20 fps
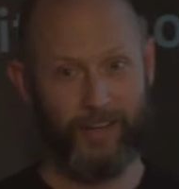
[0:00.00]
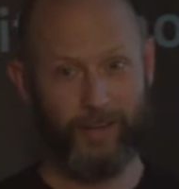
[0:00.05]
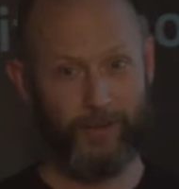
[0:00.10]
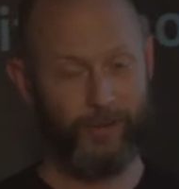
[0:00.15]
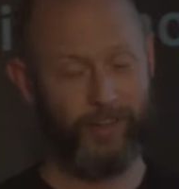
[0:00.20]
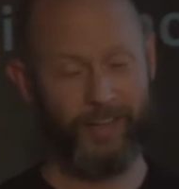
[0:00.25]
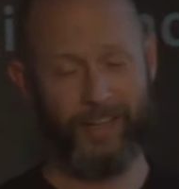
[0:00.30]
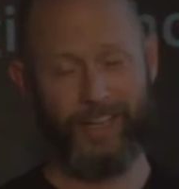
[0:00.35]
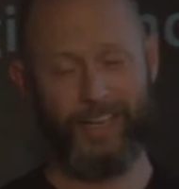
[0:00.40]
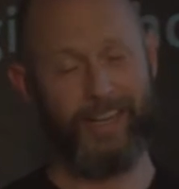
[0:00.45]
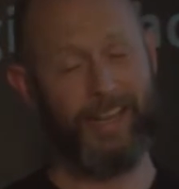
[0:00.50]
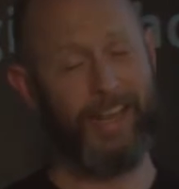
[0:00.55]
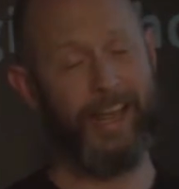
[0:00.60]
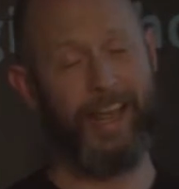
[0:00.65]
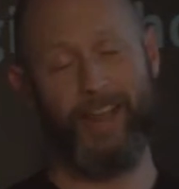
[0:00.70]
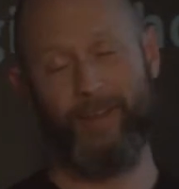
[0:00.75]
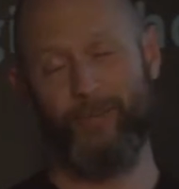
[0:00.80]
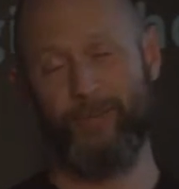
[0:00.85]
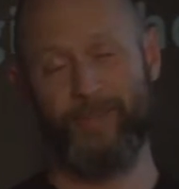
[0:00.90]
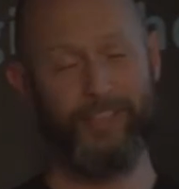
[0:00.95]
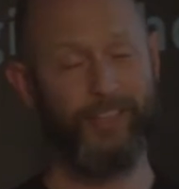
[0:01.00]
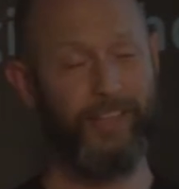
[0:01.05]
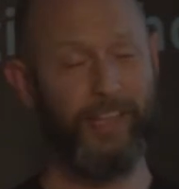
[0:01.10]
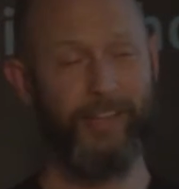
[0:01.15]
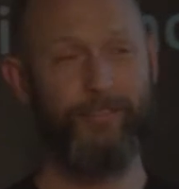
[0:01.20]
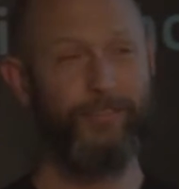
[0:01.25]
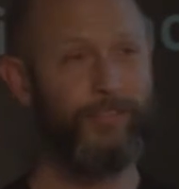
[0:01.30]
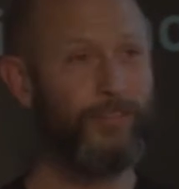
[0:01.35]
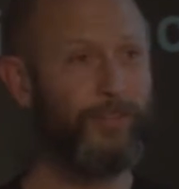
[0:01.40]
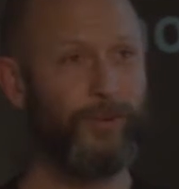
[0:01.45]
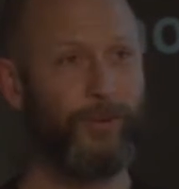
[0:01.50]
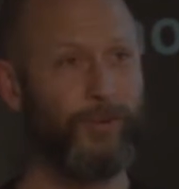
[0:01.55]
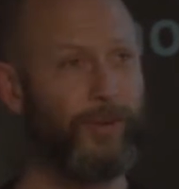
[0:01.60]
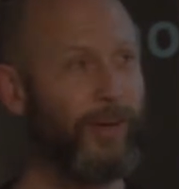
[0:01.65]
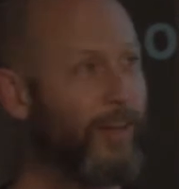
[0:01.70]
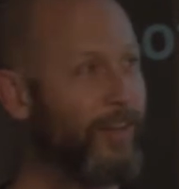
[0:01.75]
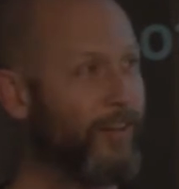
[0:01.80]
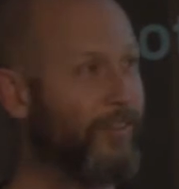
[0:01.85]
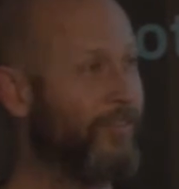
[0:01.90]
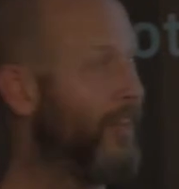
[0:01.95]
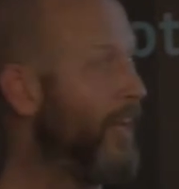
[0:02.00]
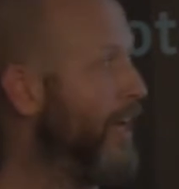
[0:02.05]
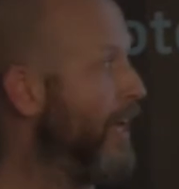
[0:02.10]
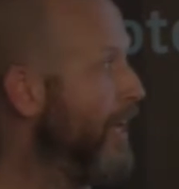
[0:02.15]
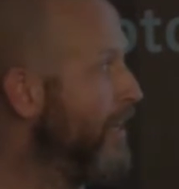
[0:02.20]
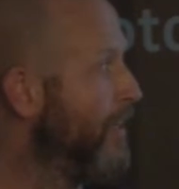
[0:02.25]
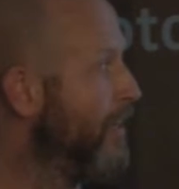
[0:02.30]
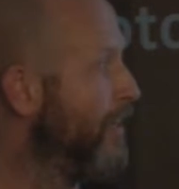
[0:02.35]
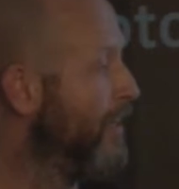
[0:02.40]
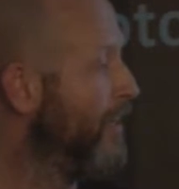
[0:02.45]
We were like, we lived through all of that.